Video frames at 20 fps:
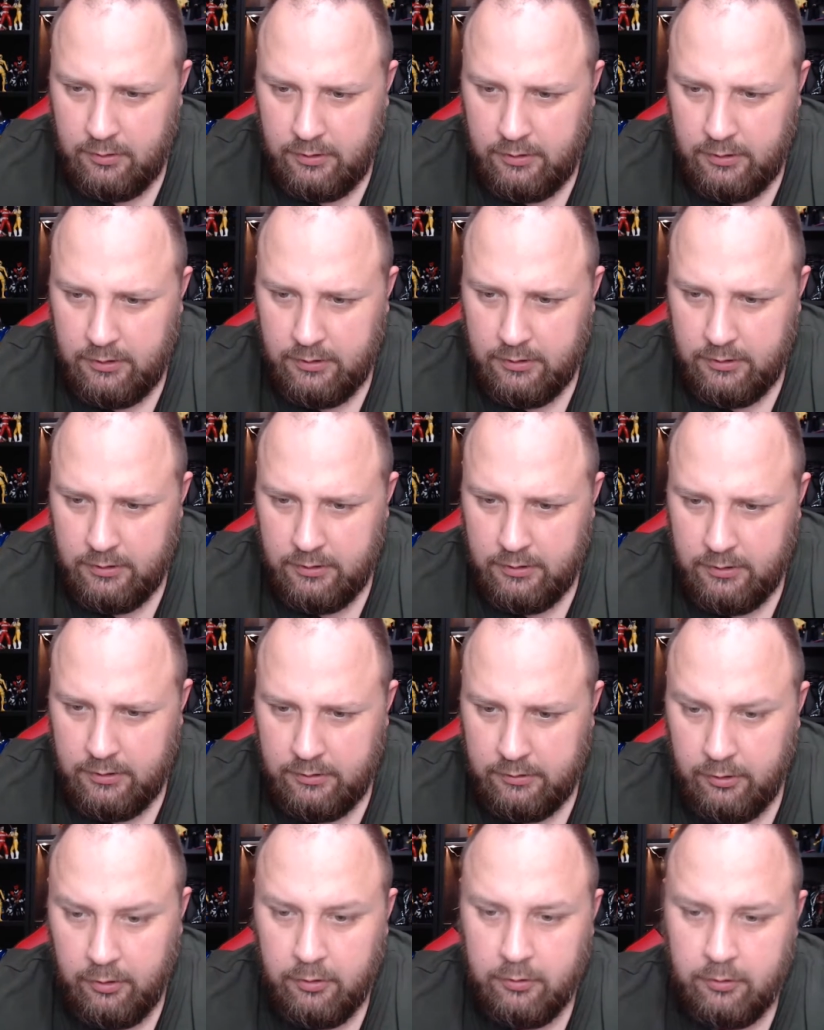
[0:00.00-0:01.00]

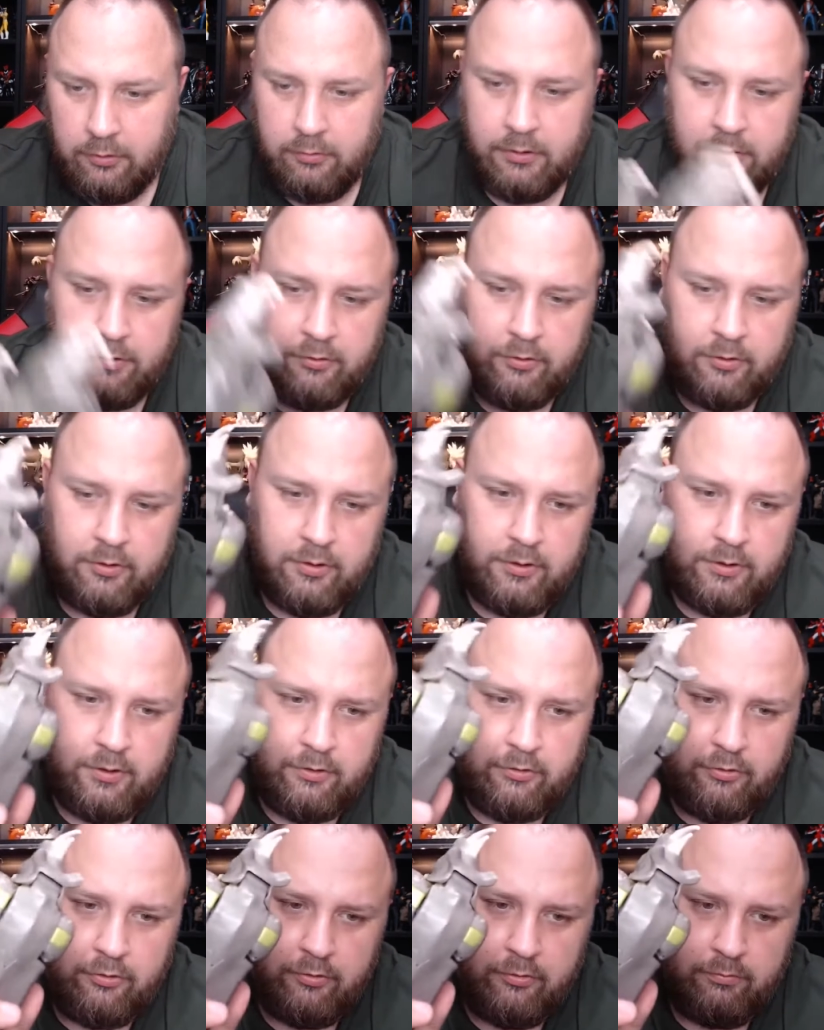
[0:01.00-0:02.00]
No.
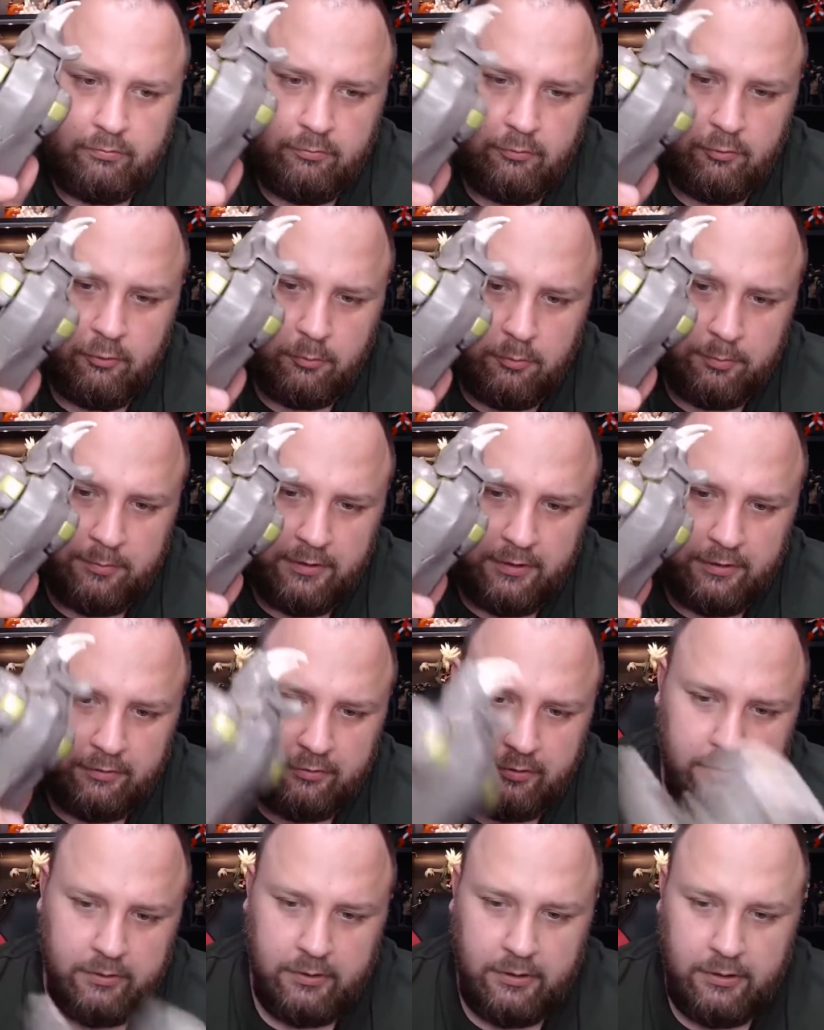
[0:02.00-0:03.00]
It's normal
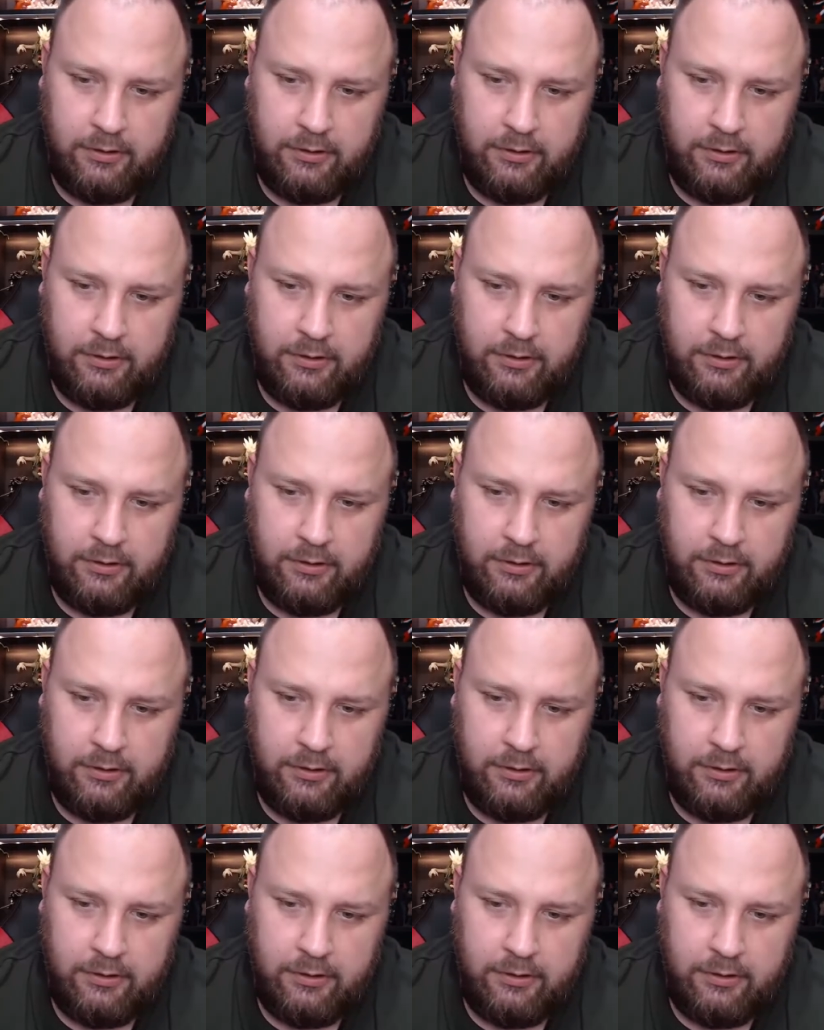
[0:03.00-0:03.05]
plastic.